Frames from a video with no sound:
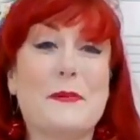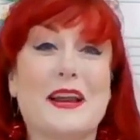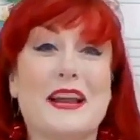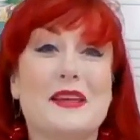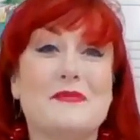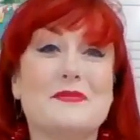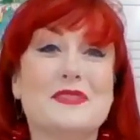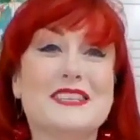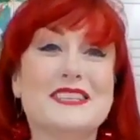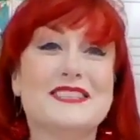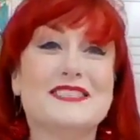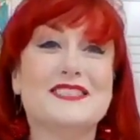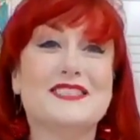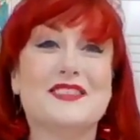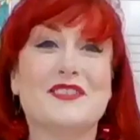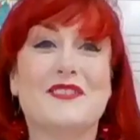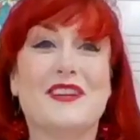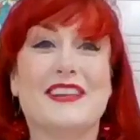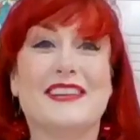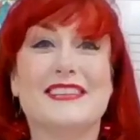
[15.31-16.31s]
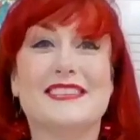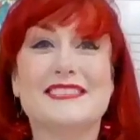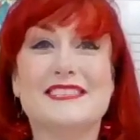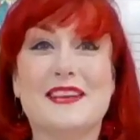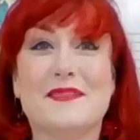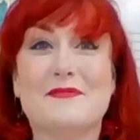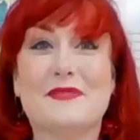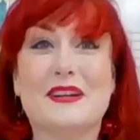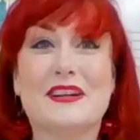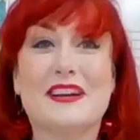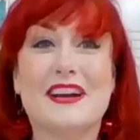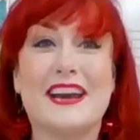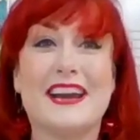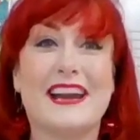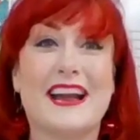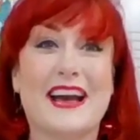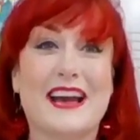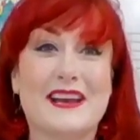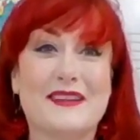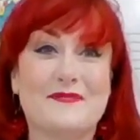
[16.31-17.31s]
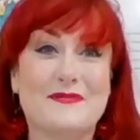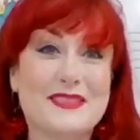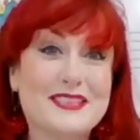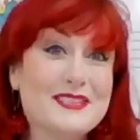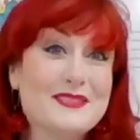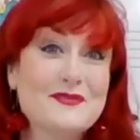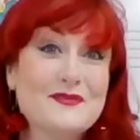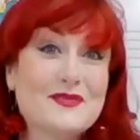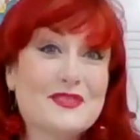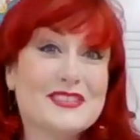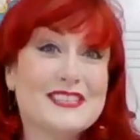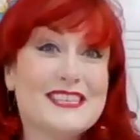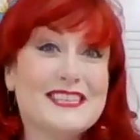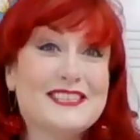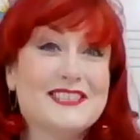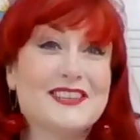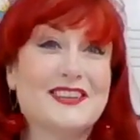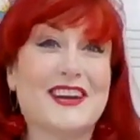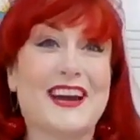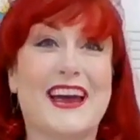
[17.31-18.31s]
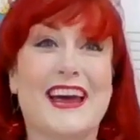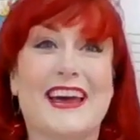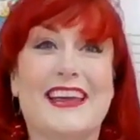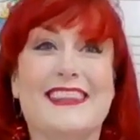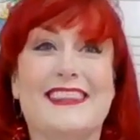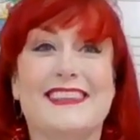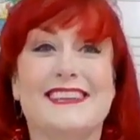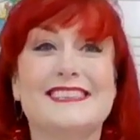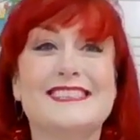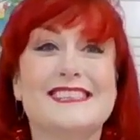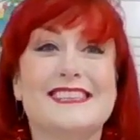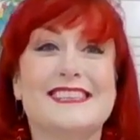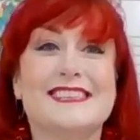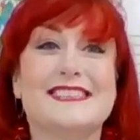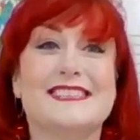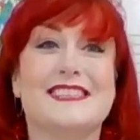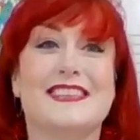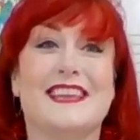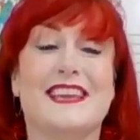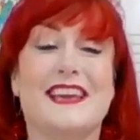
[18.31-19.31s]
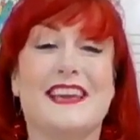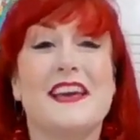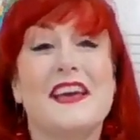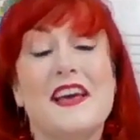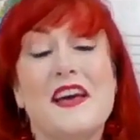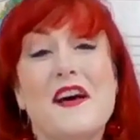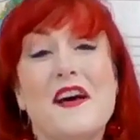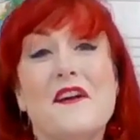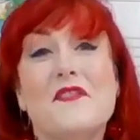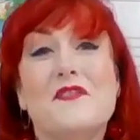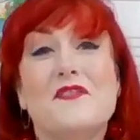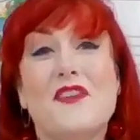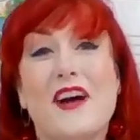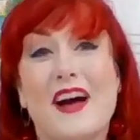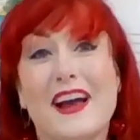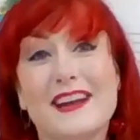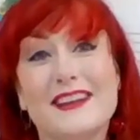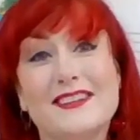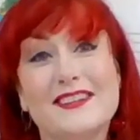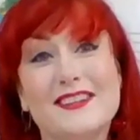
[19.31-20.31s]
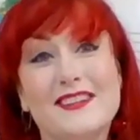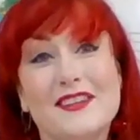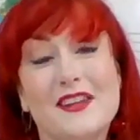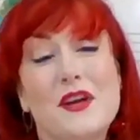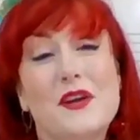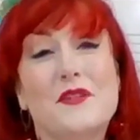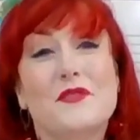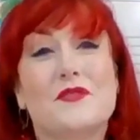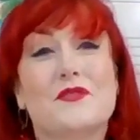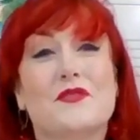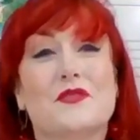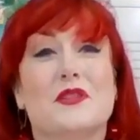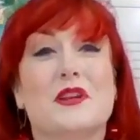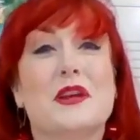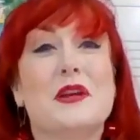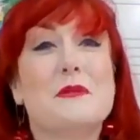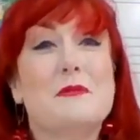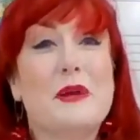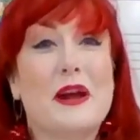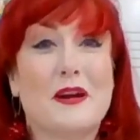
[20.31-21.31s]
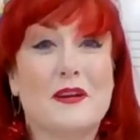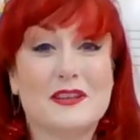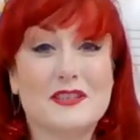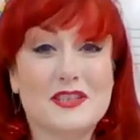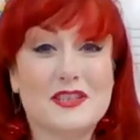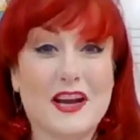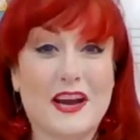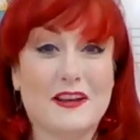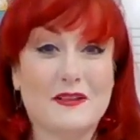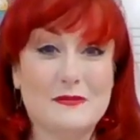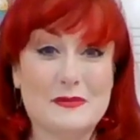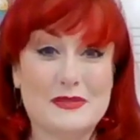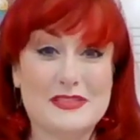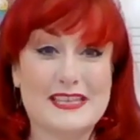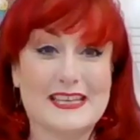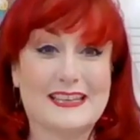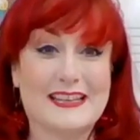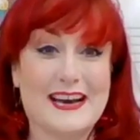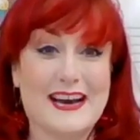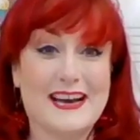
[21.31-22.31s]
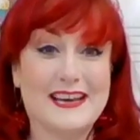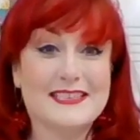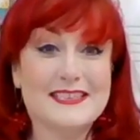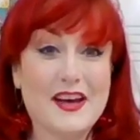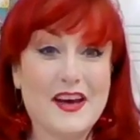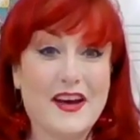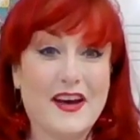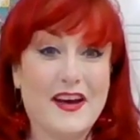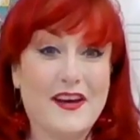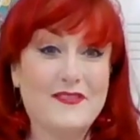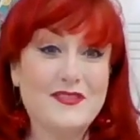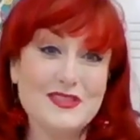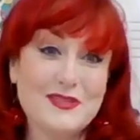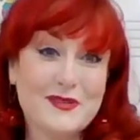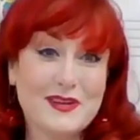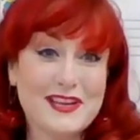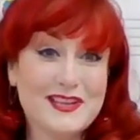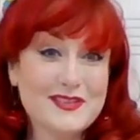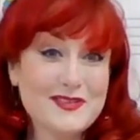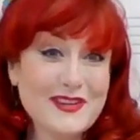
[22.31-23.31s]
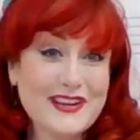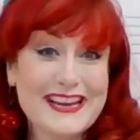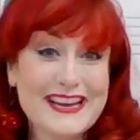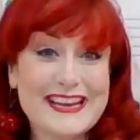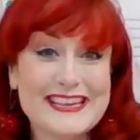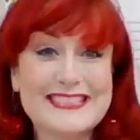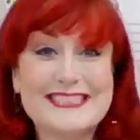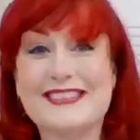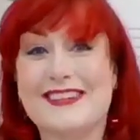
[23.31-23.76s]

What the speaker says: My name is JoEllyn Sumner, and I am the Tuneful Teacher, and this is the final free parent-child music class of 2020.